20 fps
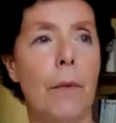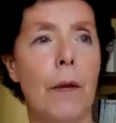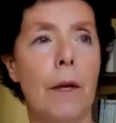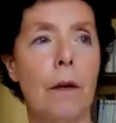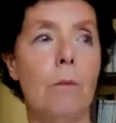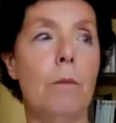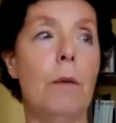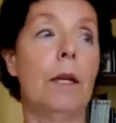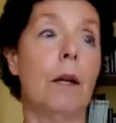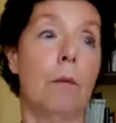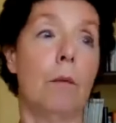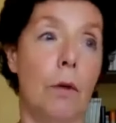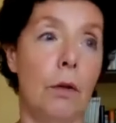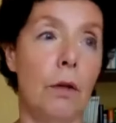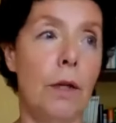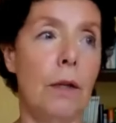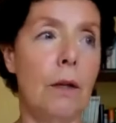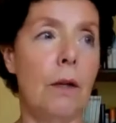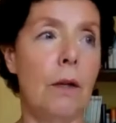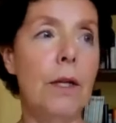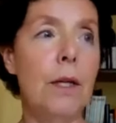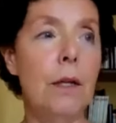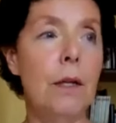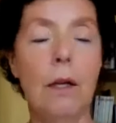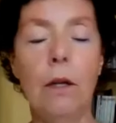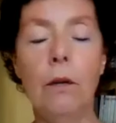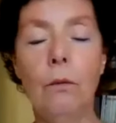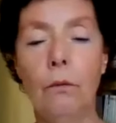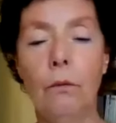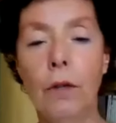uh,
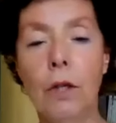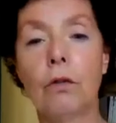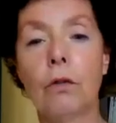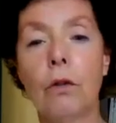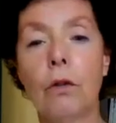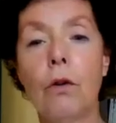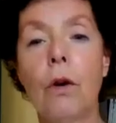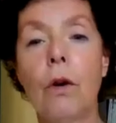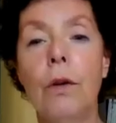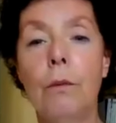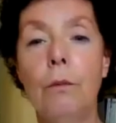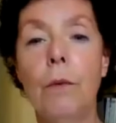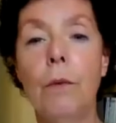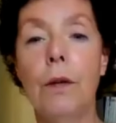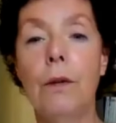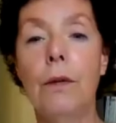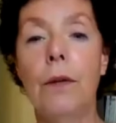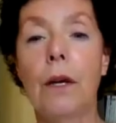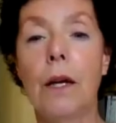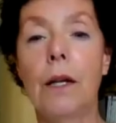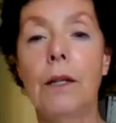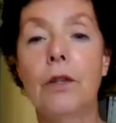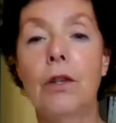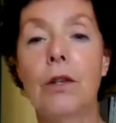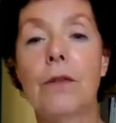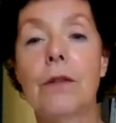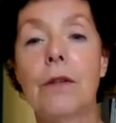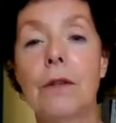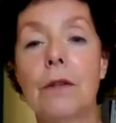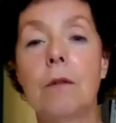metabolically in vitro in in the
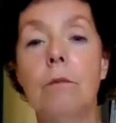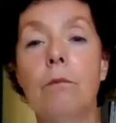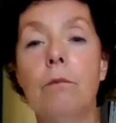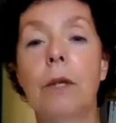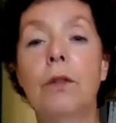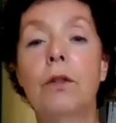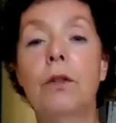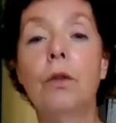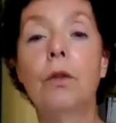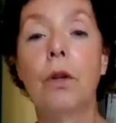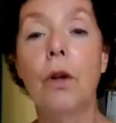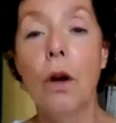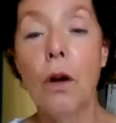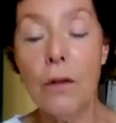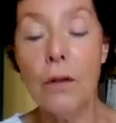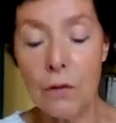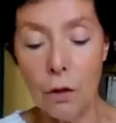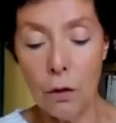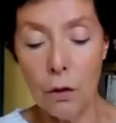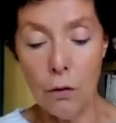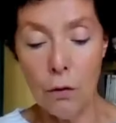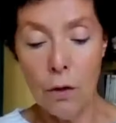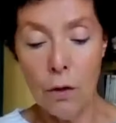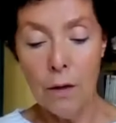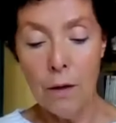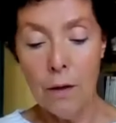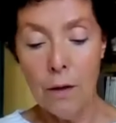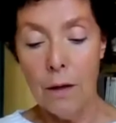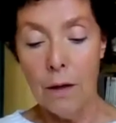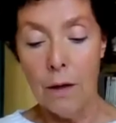culture system. But you could also,
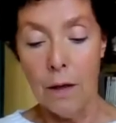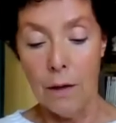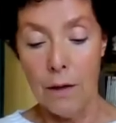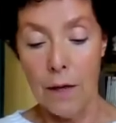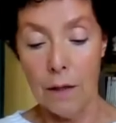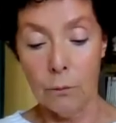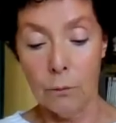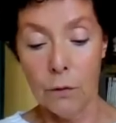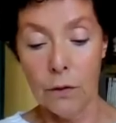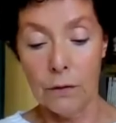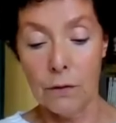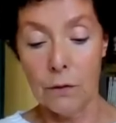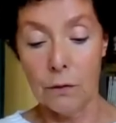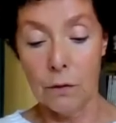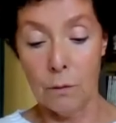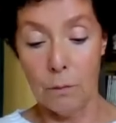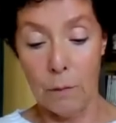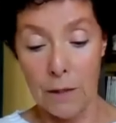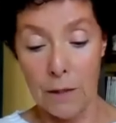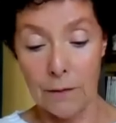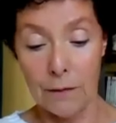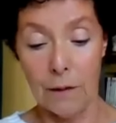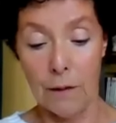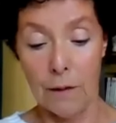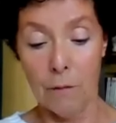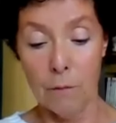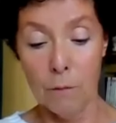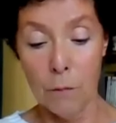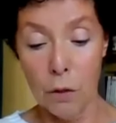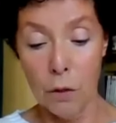and that was the best
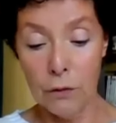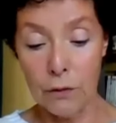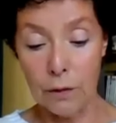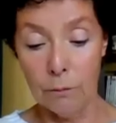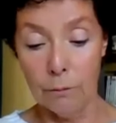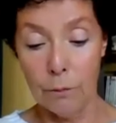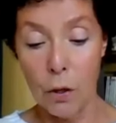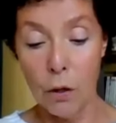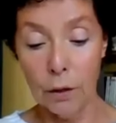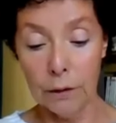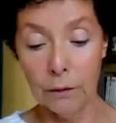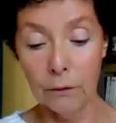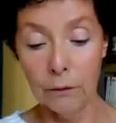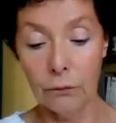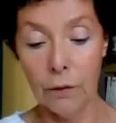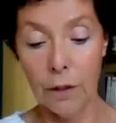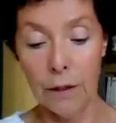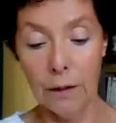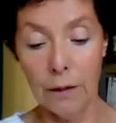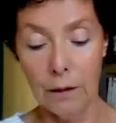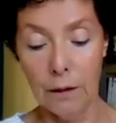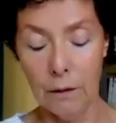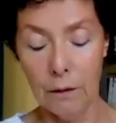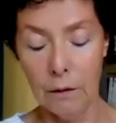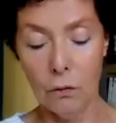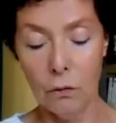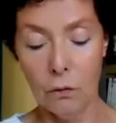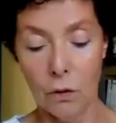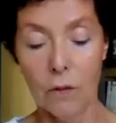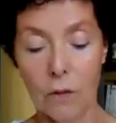and most important finding,
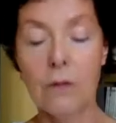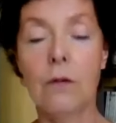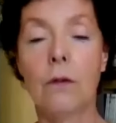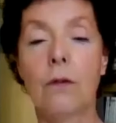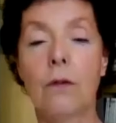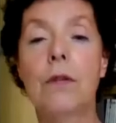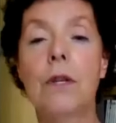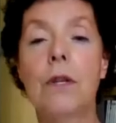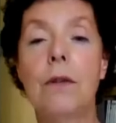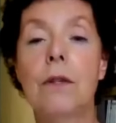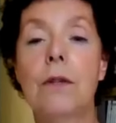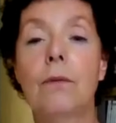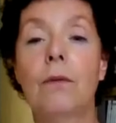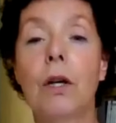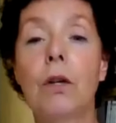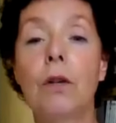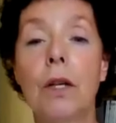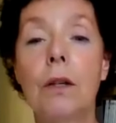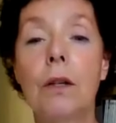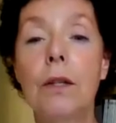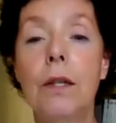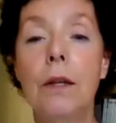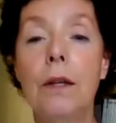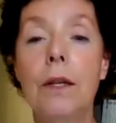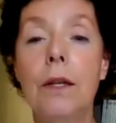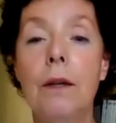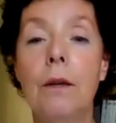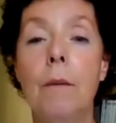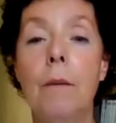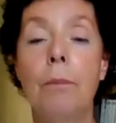you could also see this very
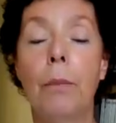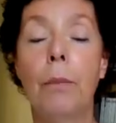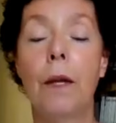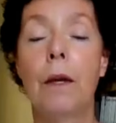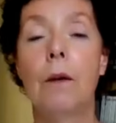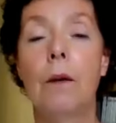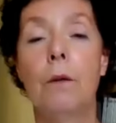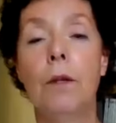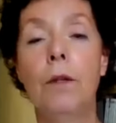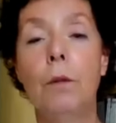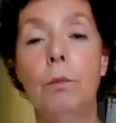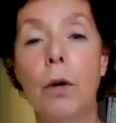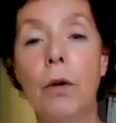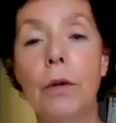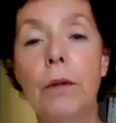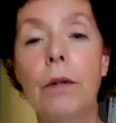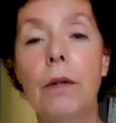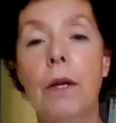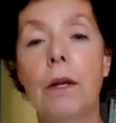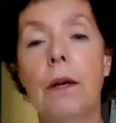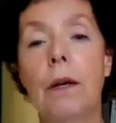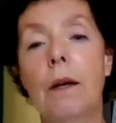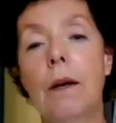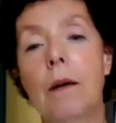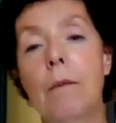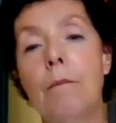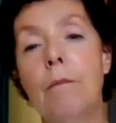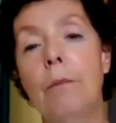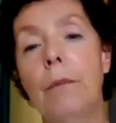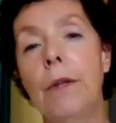clearly when you put
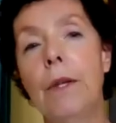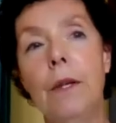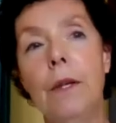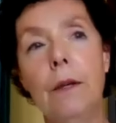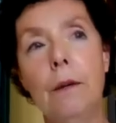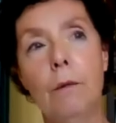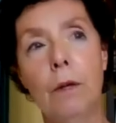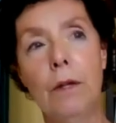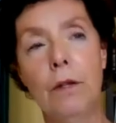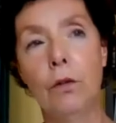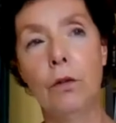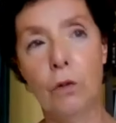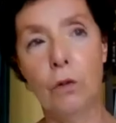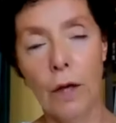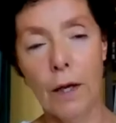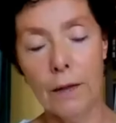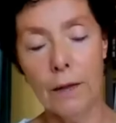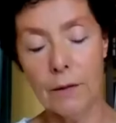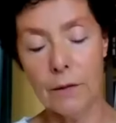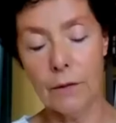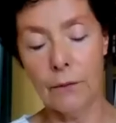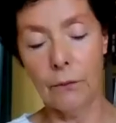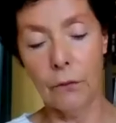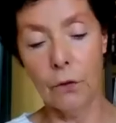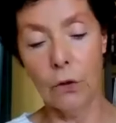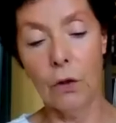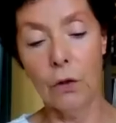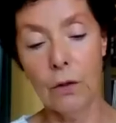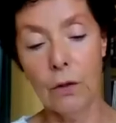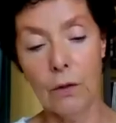um, the when you
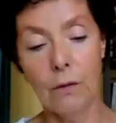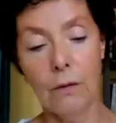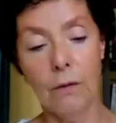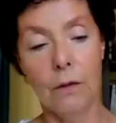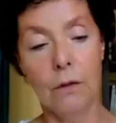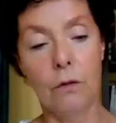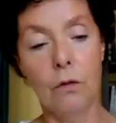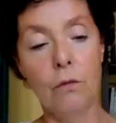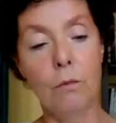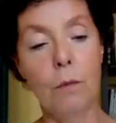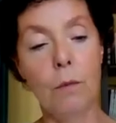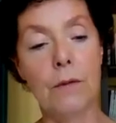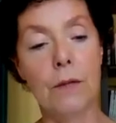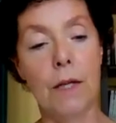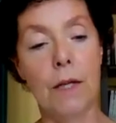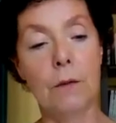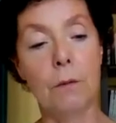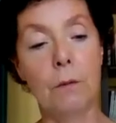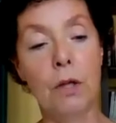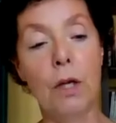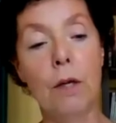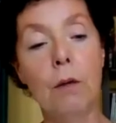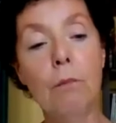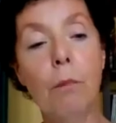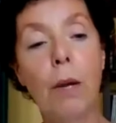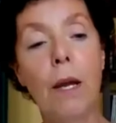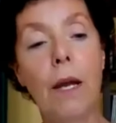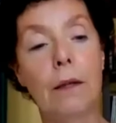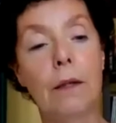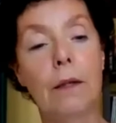transferred the tumor cells when you
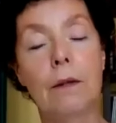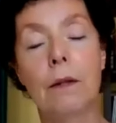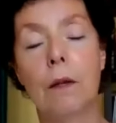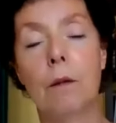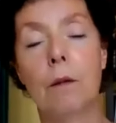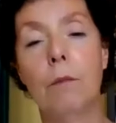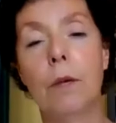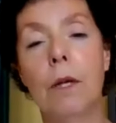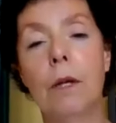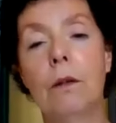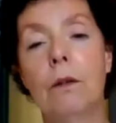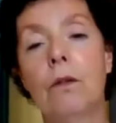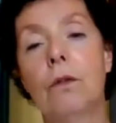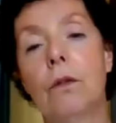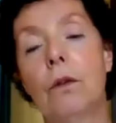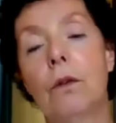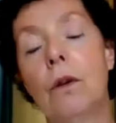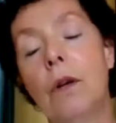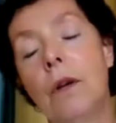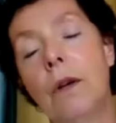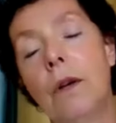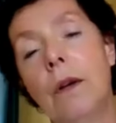implanted them into